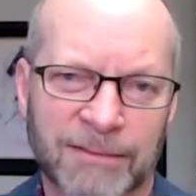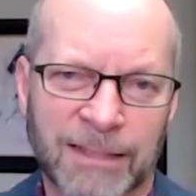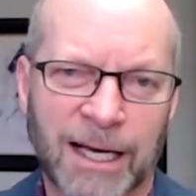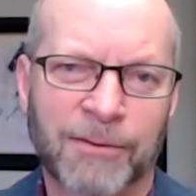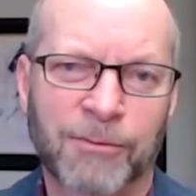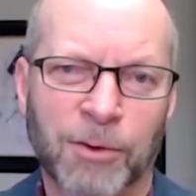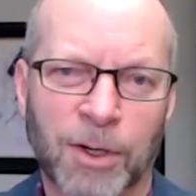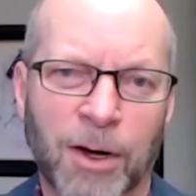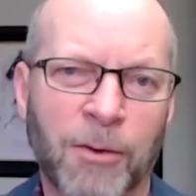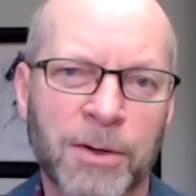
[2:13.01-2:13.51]

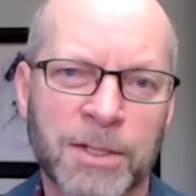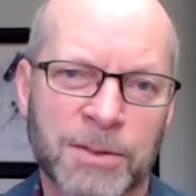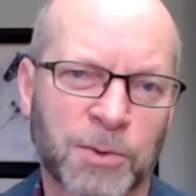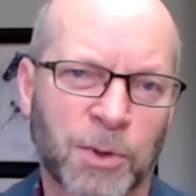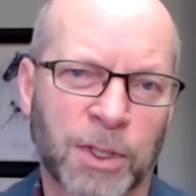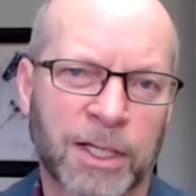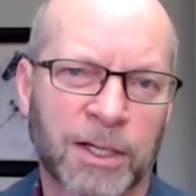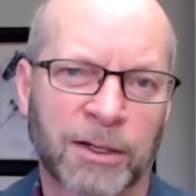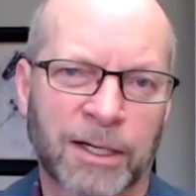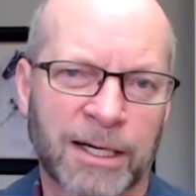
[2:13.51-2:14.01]
We're always
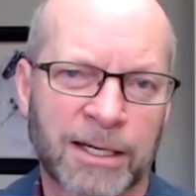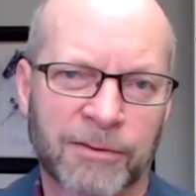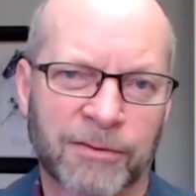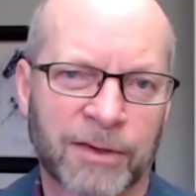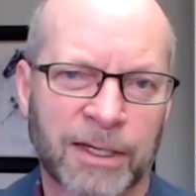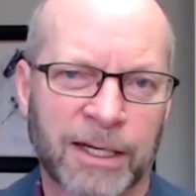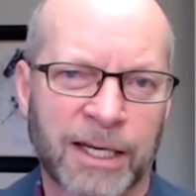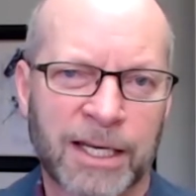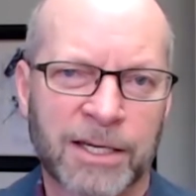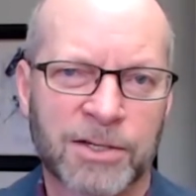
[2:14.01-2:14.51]
working on a
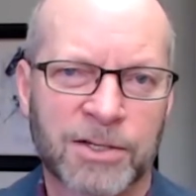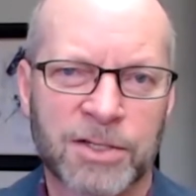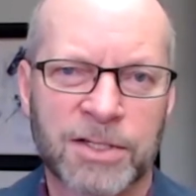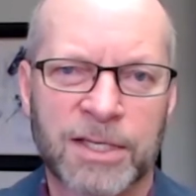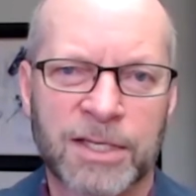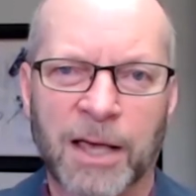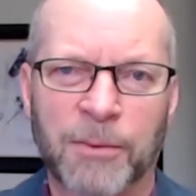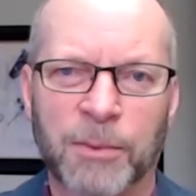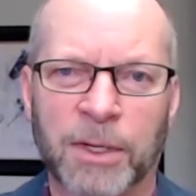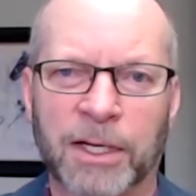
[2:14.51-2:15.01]
different niche
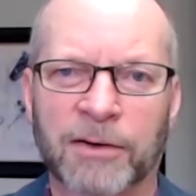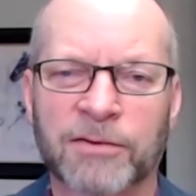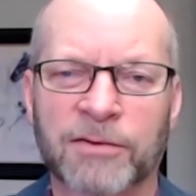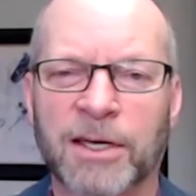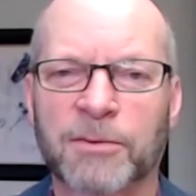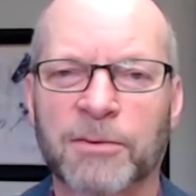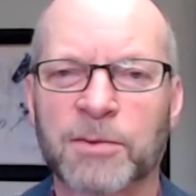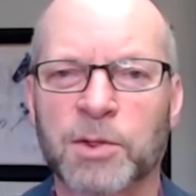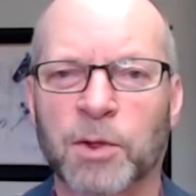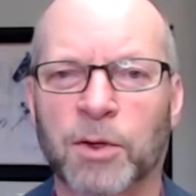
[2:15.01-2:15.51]
statement of
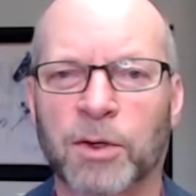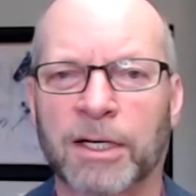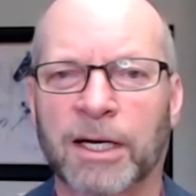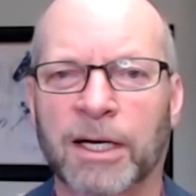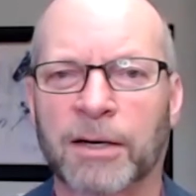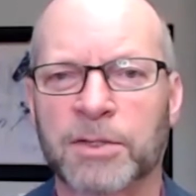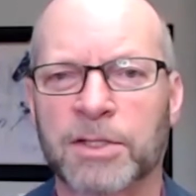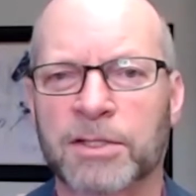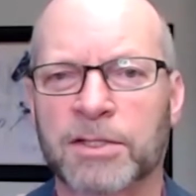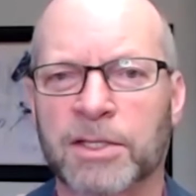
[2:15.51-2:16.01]
some sort, and
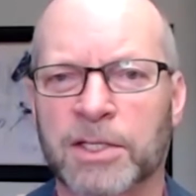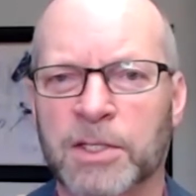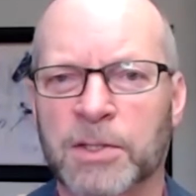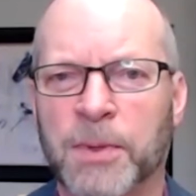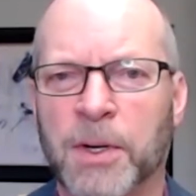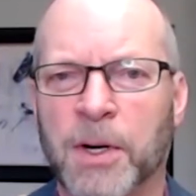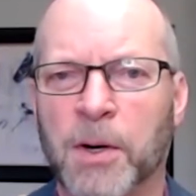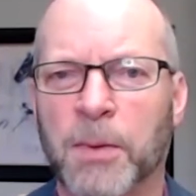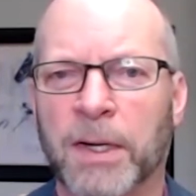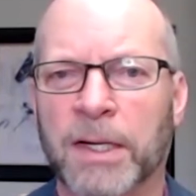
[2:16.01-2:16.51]
I'm just
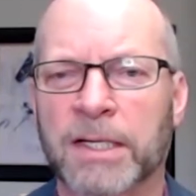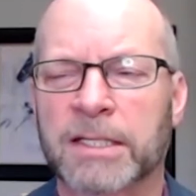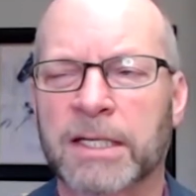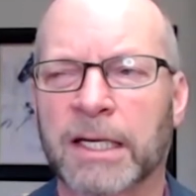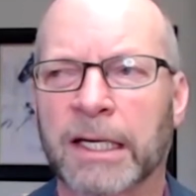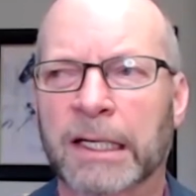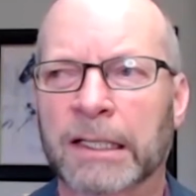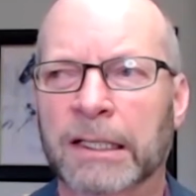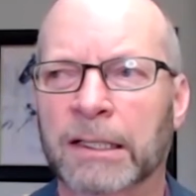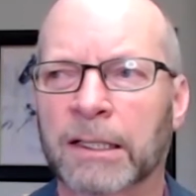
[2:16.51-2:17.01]

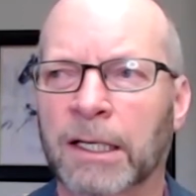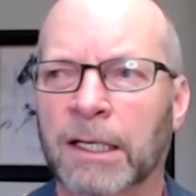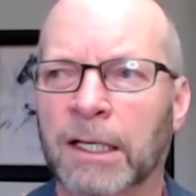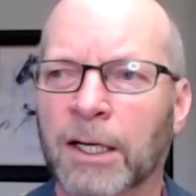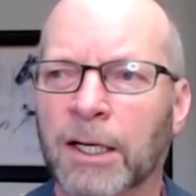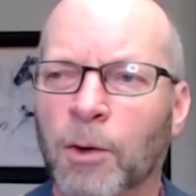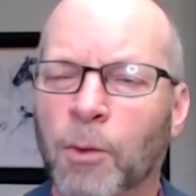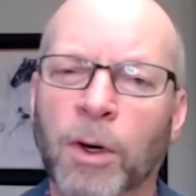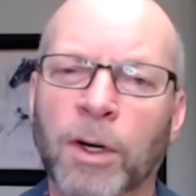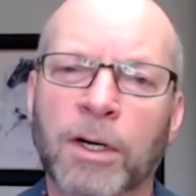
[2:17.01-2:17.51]
experimenting. And
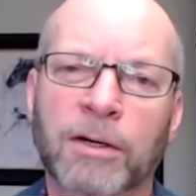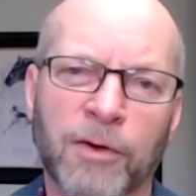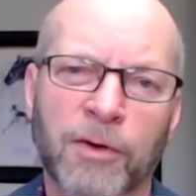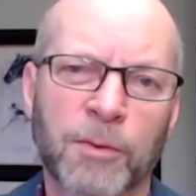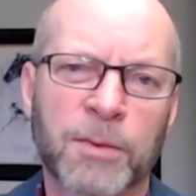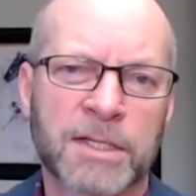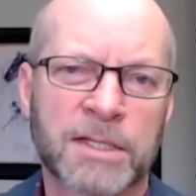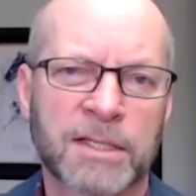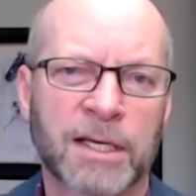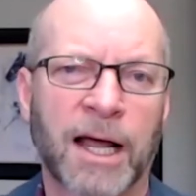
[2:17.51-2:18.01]
one of
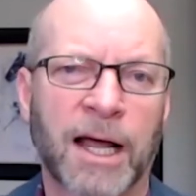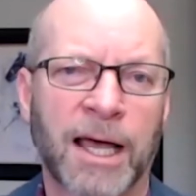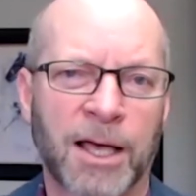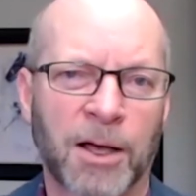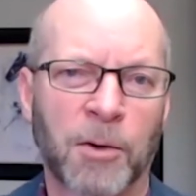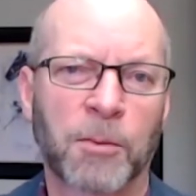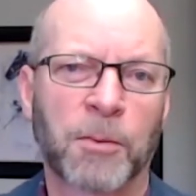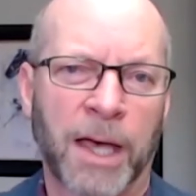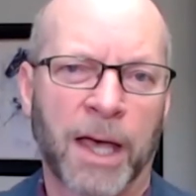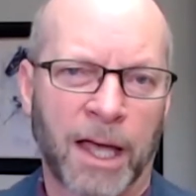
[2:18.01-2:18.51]
them is that I
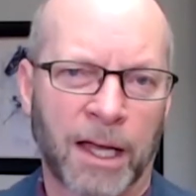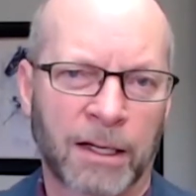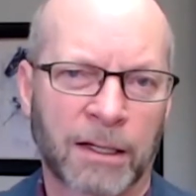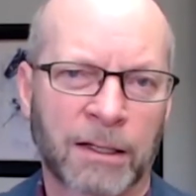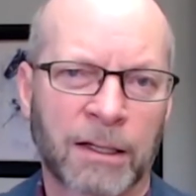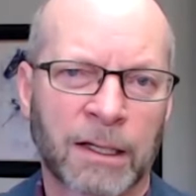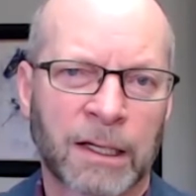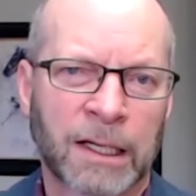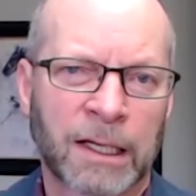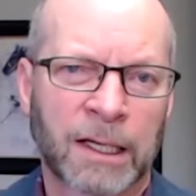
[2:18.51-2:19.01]
help
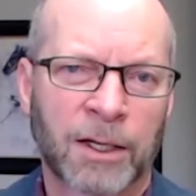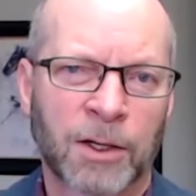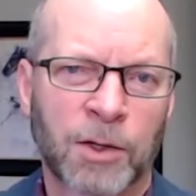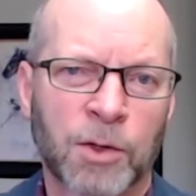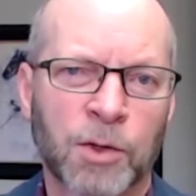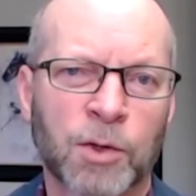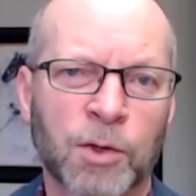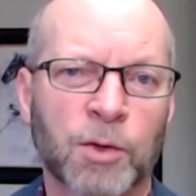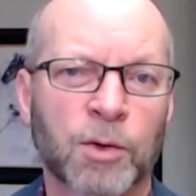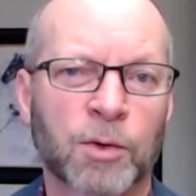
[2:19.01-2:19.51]
men
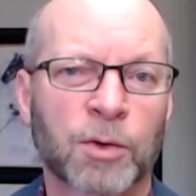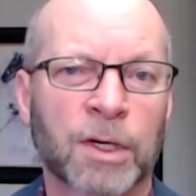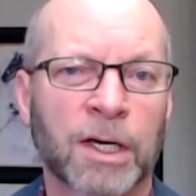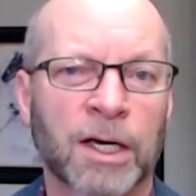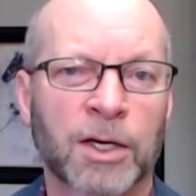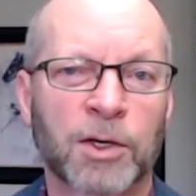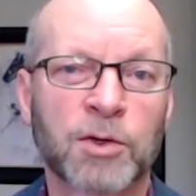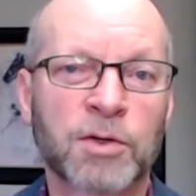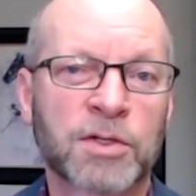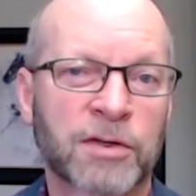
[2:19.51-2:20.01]
who
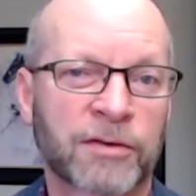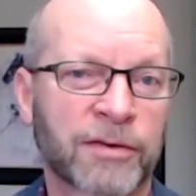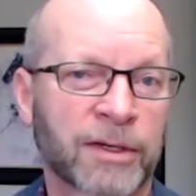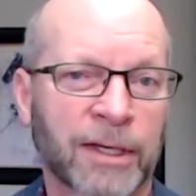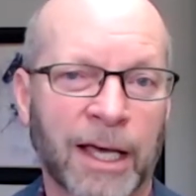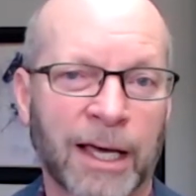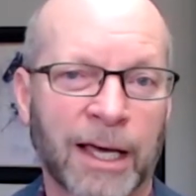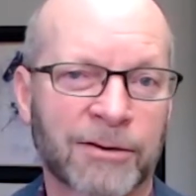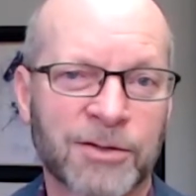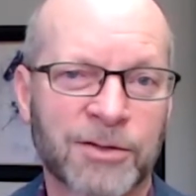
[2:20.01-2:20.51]
used to feel
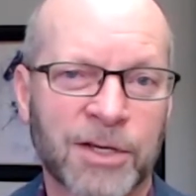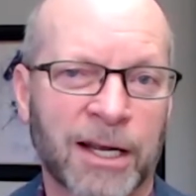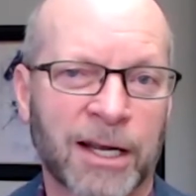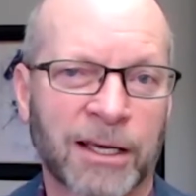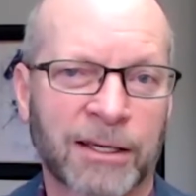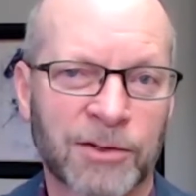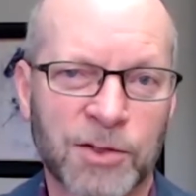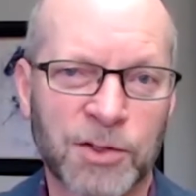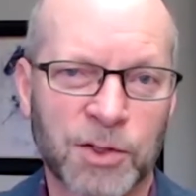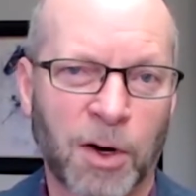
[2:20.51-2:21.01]

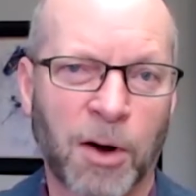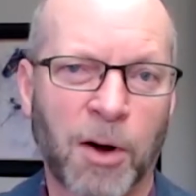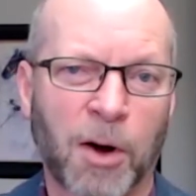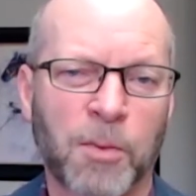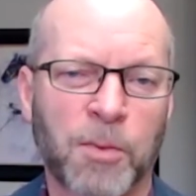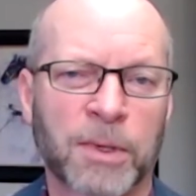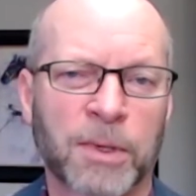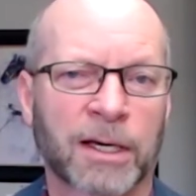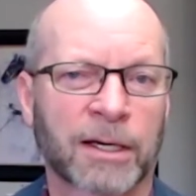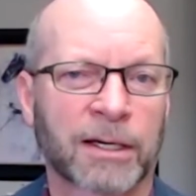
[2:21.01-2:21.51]
energetic and
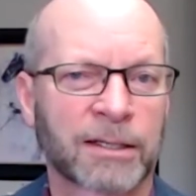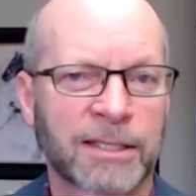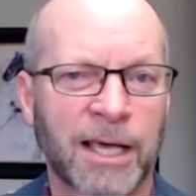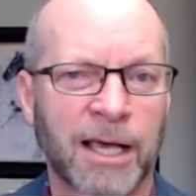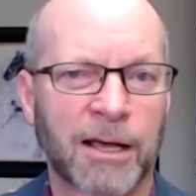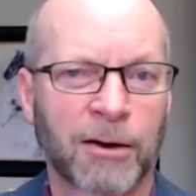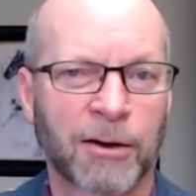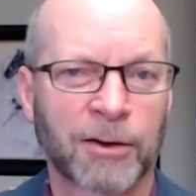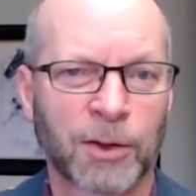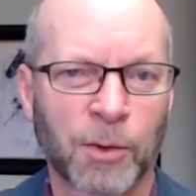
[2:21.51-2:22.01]
sharp and they could
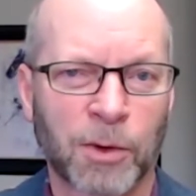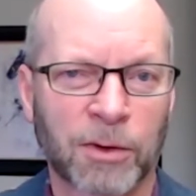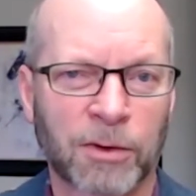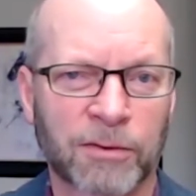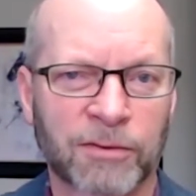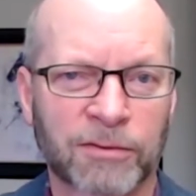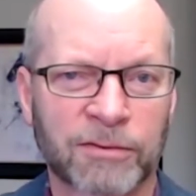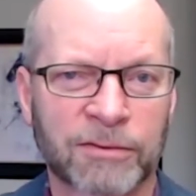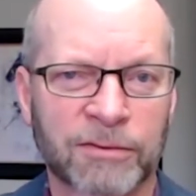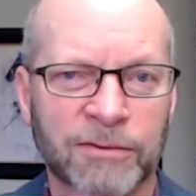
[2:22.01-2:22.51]
take on the
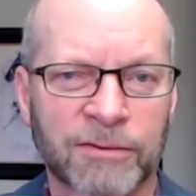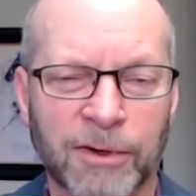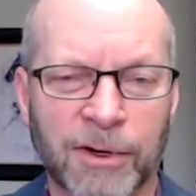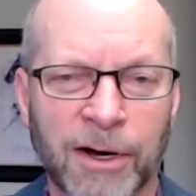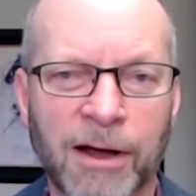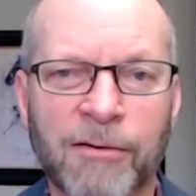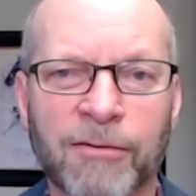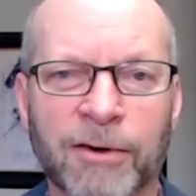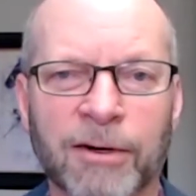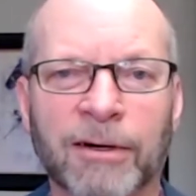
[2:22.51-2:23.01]
world
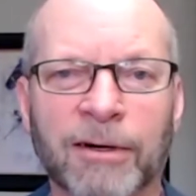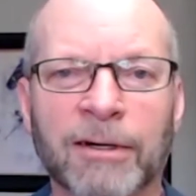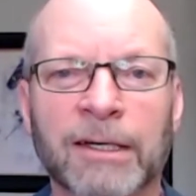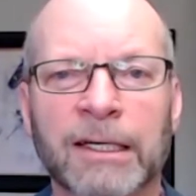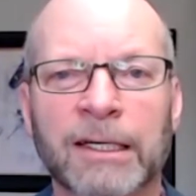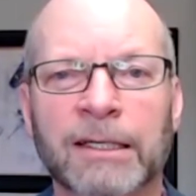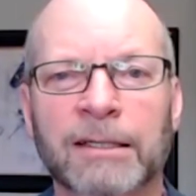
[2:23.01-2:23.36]
forever.